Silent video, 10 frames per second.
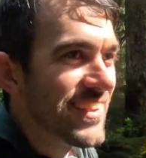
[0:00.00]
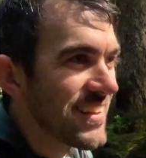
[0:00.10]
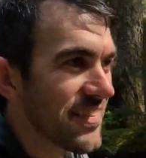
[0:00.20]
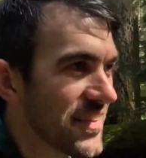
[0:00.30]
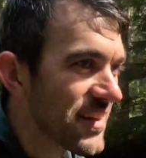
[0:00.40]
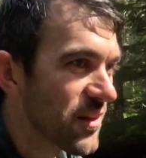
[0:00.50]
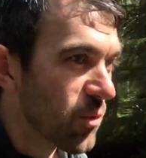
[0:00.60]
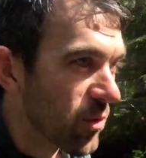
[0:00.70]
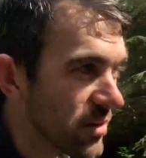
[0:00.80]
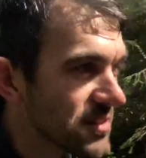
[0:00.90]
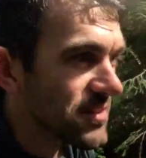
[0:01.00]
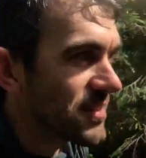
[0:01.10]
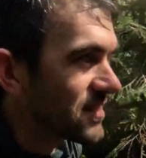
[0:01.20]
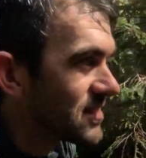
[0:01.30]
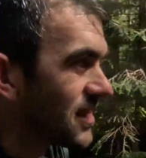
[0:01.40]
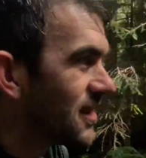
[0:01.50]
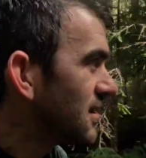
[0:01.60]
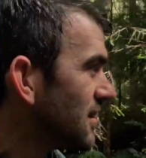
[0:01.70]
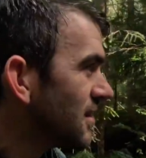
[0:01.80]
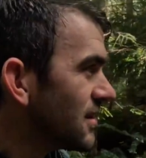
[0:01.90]
not the end of the world, since it's
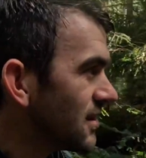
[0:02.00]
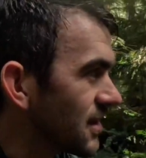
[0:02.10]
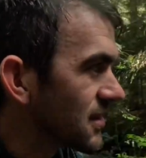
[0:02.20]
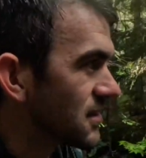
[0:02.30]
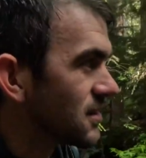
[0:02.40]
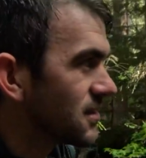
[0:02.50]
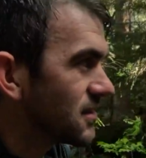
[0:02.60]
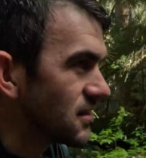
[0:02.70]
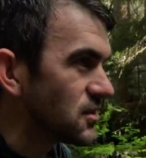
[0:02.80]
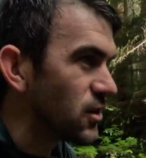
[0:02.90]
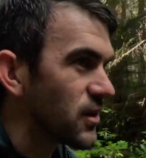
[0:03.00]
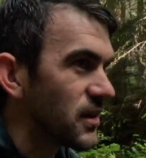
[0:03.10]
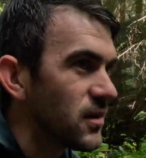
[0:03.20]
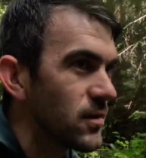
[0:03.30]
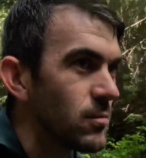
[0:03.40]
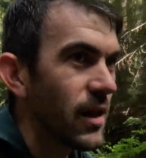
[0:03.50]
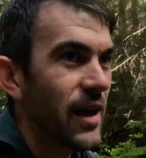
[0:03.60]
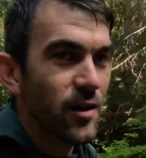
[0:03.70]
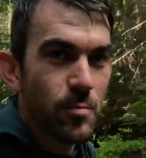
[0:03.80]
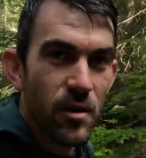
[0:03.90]
like the dirty
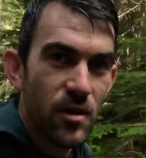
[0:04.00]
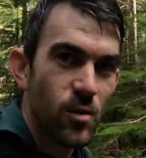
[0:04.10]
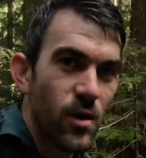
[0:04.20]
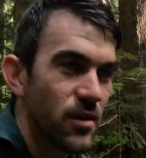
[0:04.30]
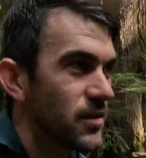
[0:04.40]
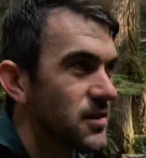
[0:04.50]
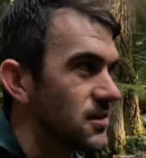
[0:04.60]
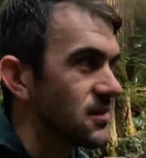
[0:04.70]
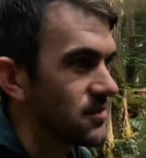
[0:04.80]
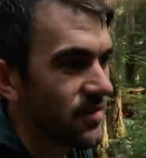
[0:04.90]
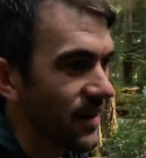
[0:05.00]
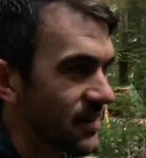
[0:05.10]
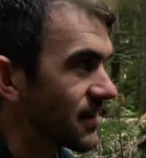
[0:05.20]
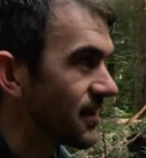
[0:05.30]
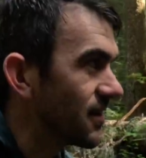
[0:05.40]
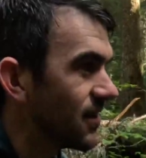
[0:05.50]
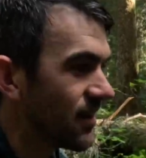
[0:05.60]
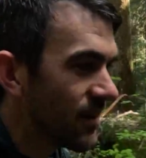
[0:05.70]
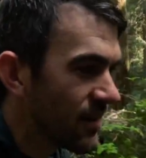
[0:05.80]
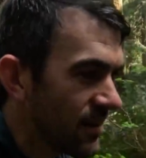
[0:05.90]
bladder part of the water filter. It's fine to get
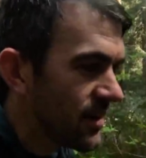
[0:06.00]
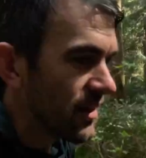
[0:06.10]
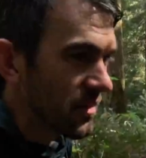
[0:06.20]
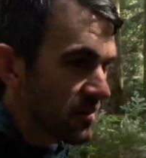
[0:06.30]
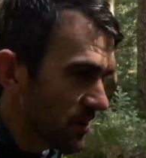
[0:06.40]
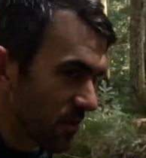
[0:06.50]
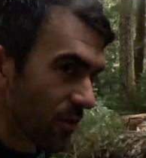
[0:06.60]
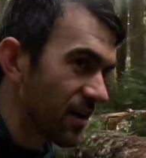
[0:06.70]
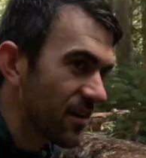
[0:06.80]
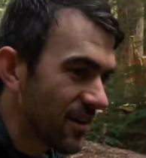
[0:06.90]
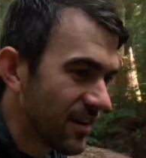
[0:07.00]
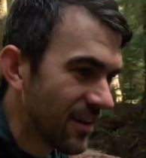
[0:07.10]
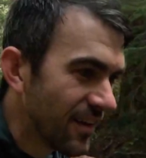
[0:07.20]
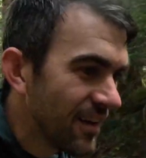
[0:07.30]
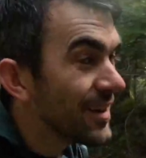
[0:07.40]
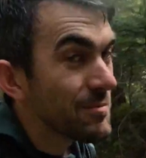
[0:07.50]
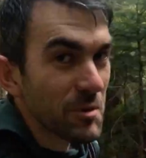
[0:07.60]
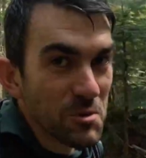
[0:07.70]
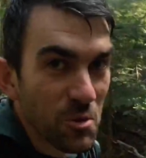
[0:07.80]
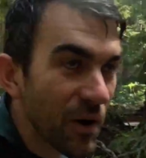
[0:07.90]
in the dirty water, but it was a